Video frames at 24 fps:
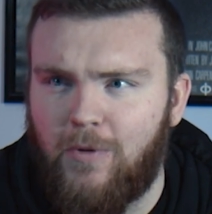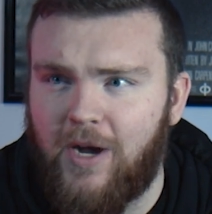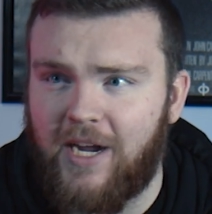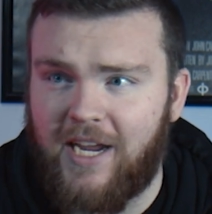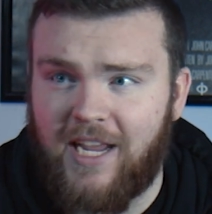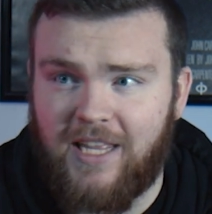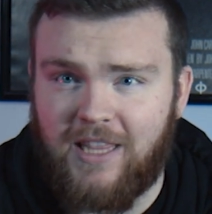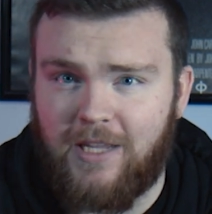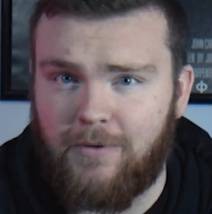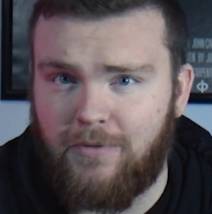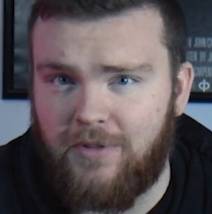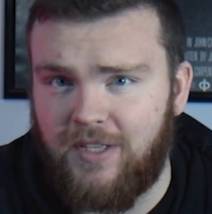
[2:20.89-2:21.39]
Why
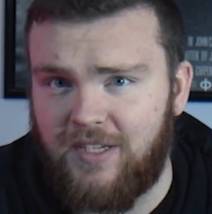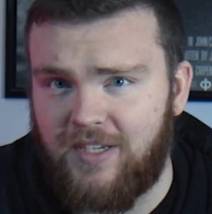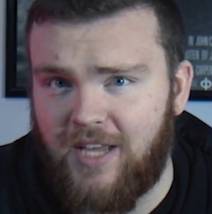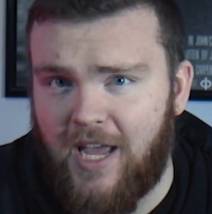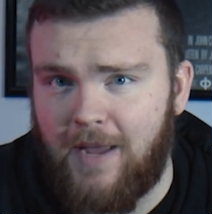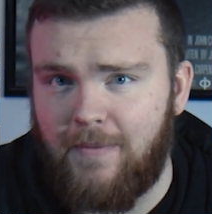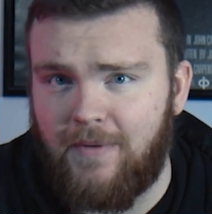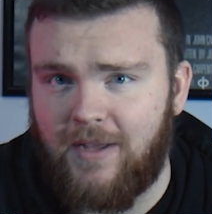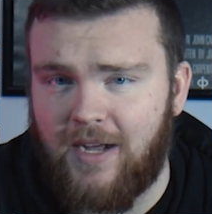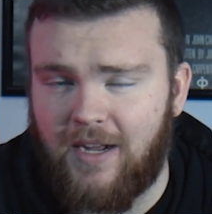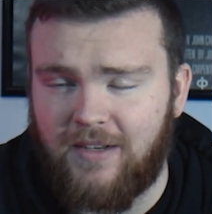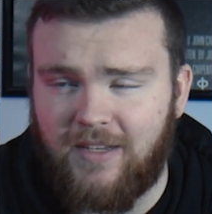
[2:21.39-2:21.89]
can't they release
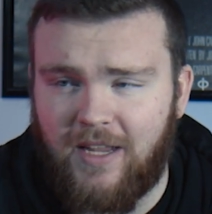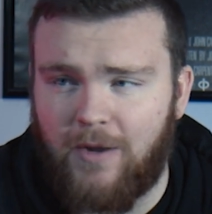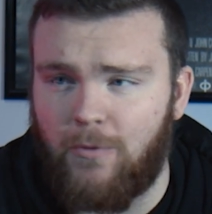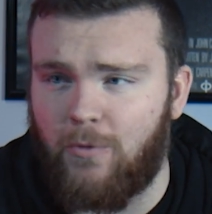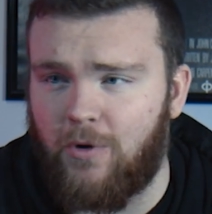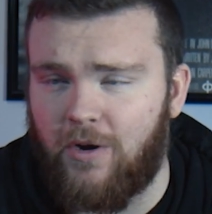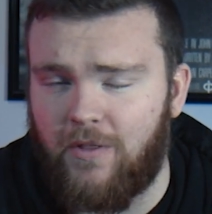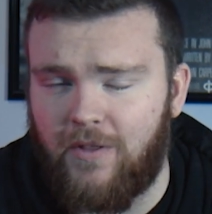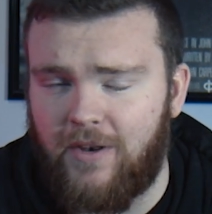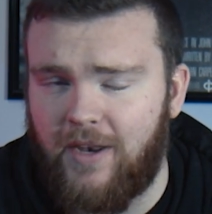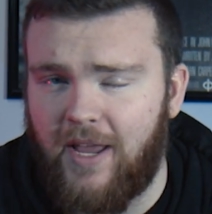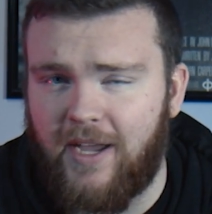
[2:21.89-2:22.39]
game content?
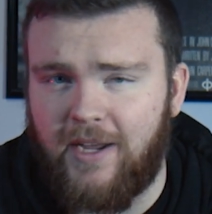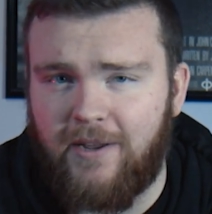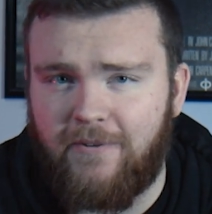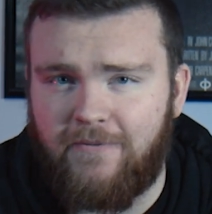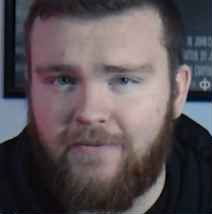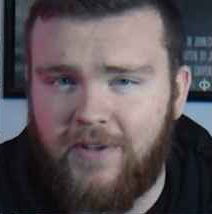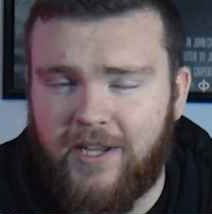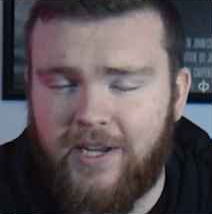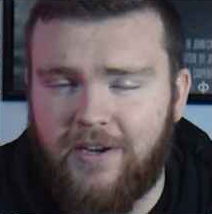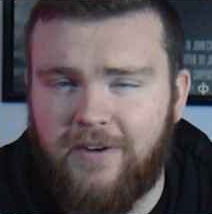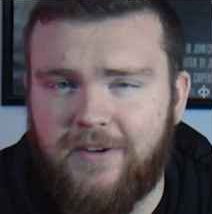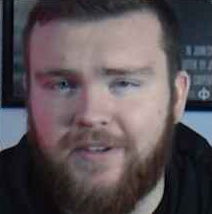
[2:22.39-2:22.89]
Where are the NECA
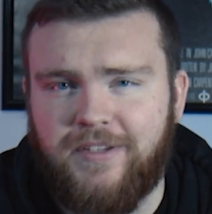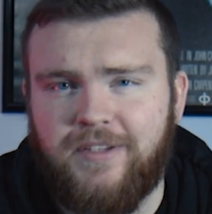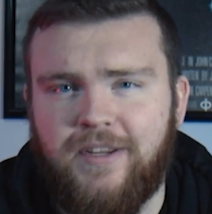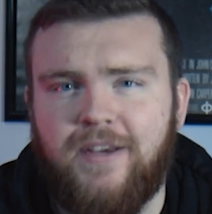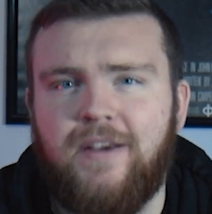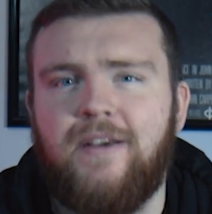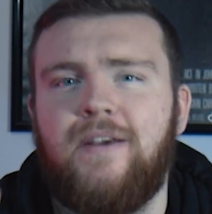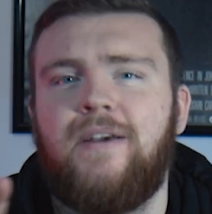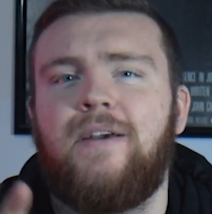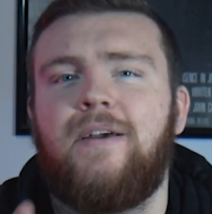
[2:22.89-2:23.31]
figures?"